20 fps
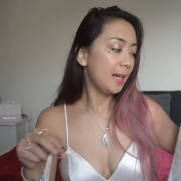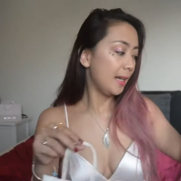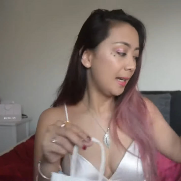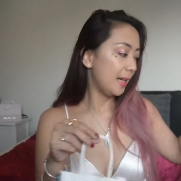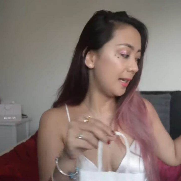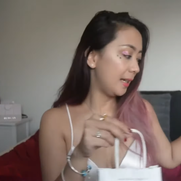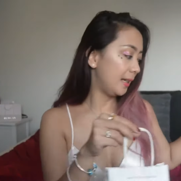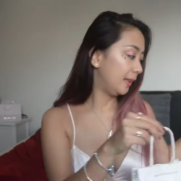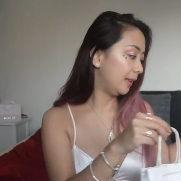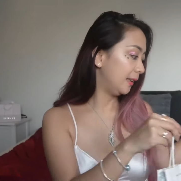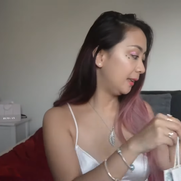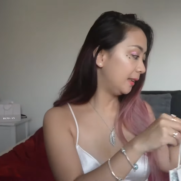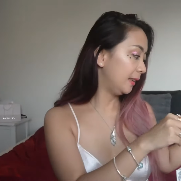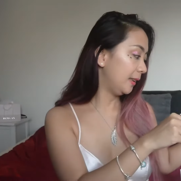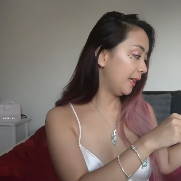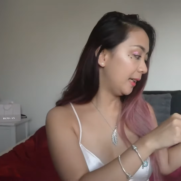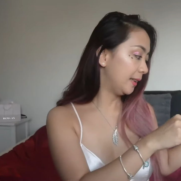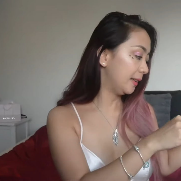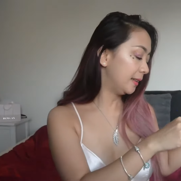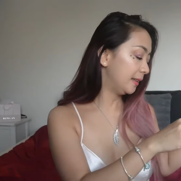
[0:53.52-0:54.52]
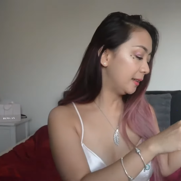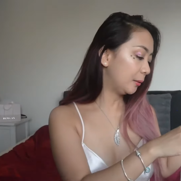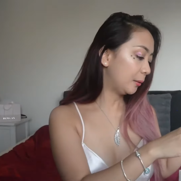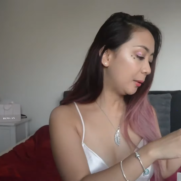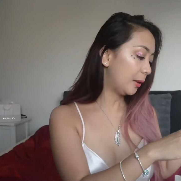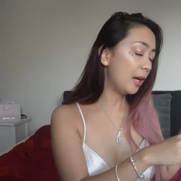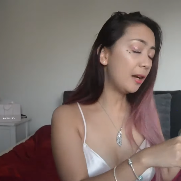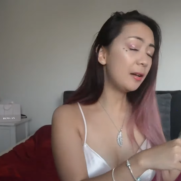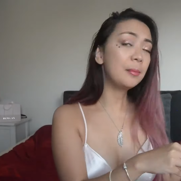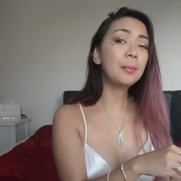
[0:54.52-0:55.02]
and yeah, so
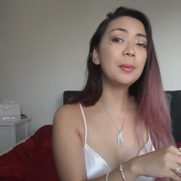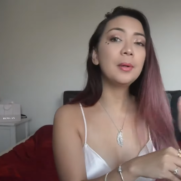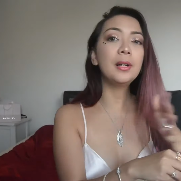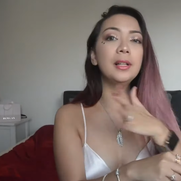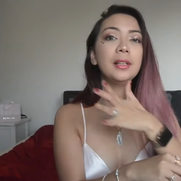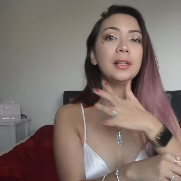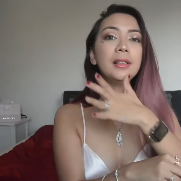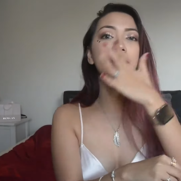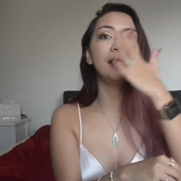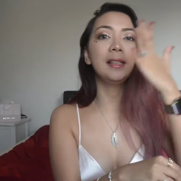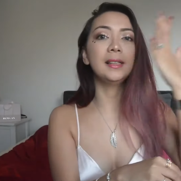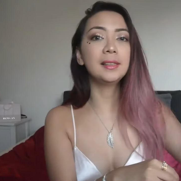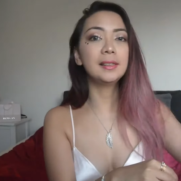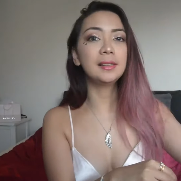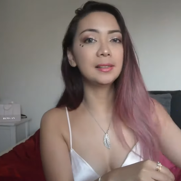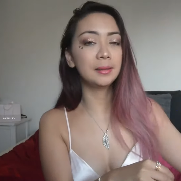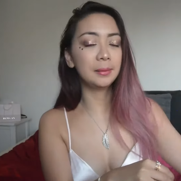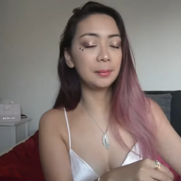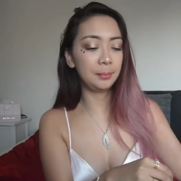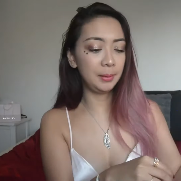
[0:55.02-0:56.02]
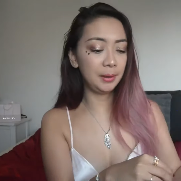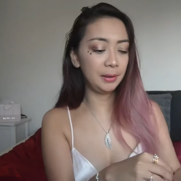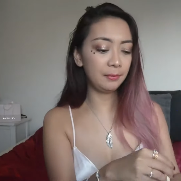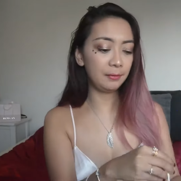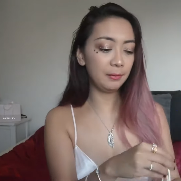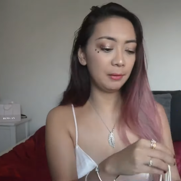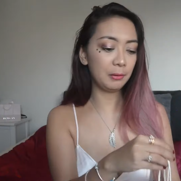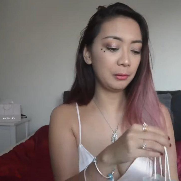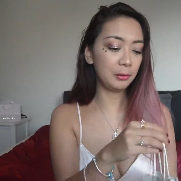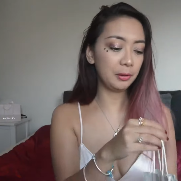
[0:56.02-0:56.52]
I have bought this
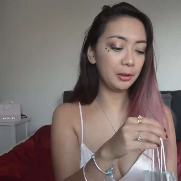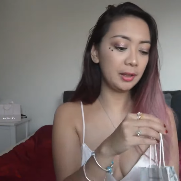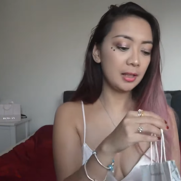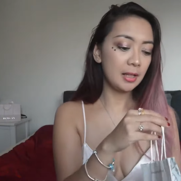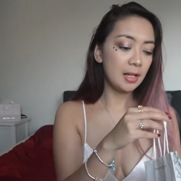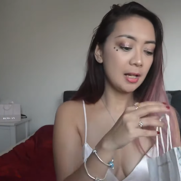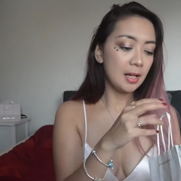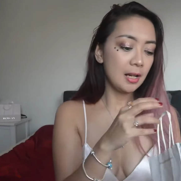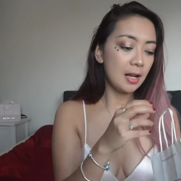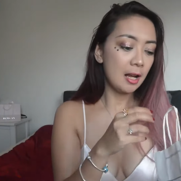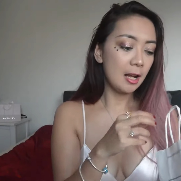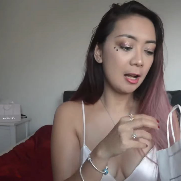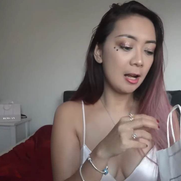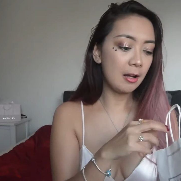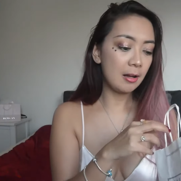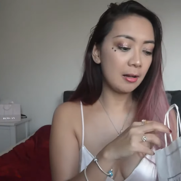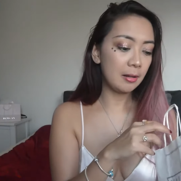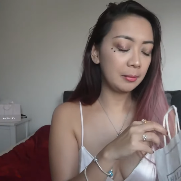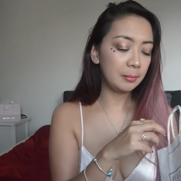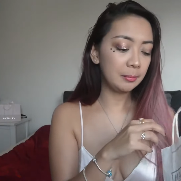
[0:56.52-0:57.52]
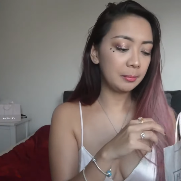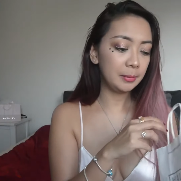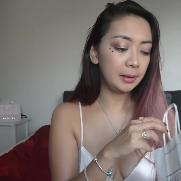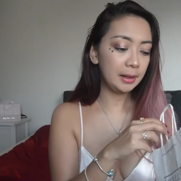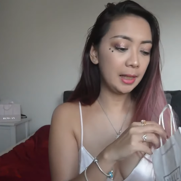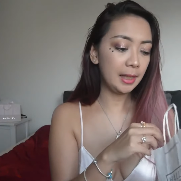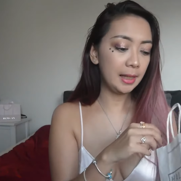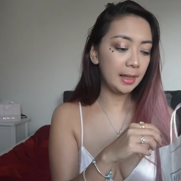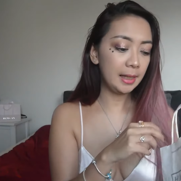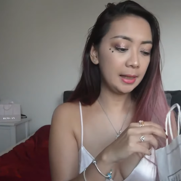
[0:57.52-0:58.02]
before, um,
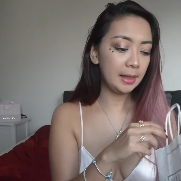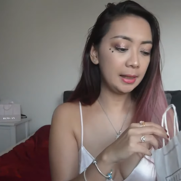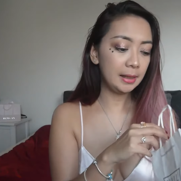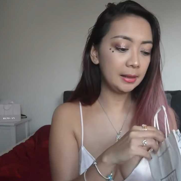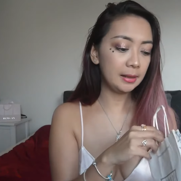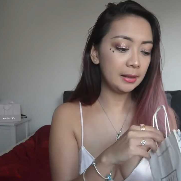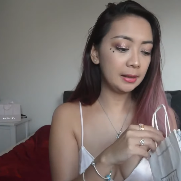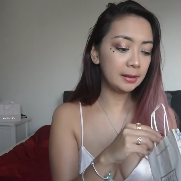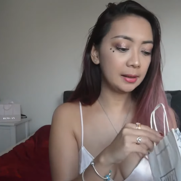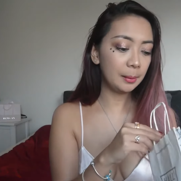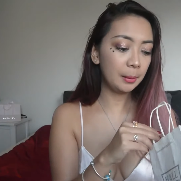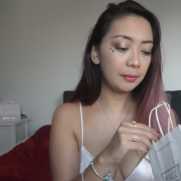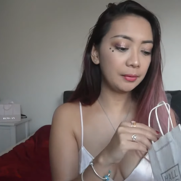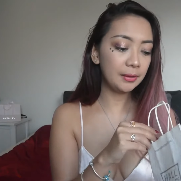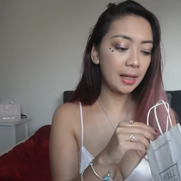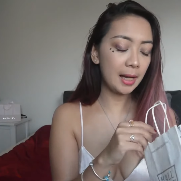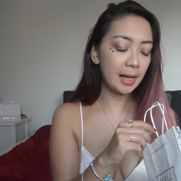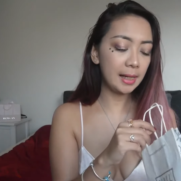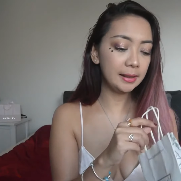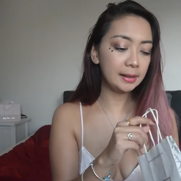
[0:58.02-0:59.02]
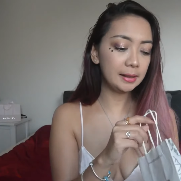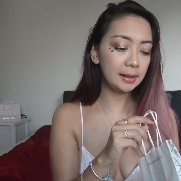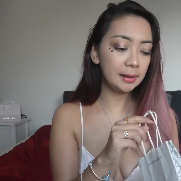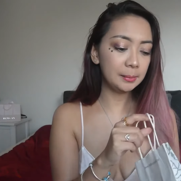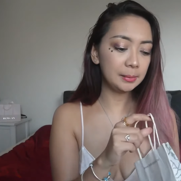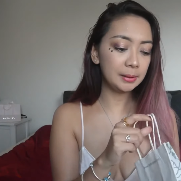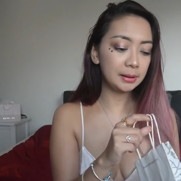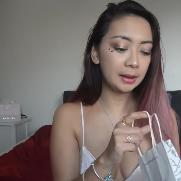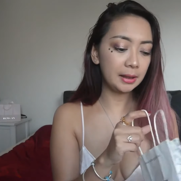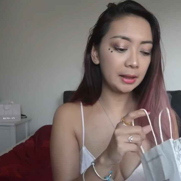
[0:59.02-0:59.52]
yeah, and some of the
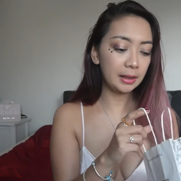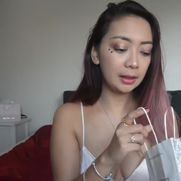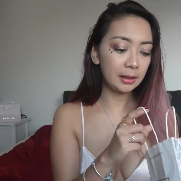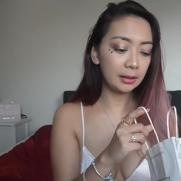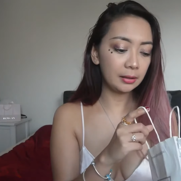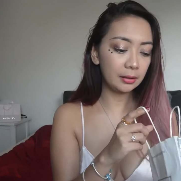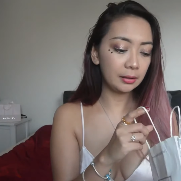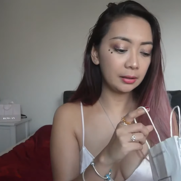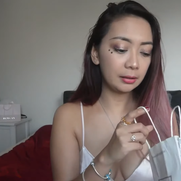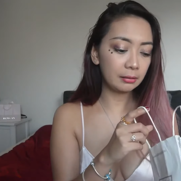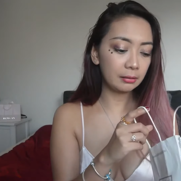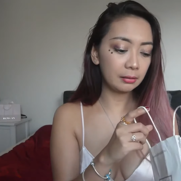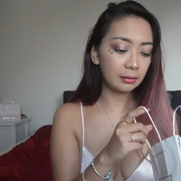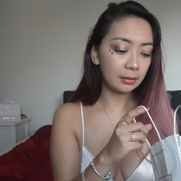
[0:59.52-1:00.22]
items here,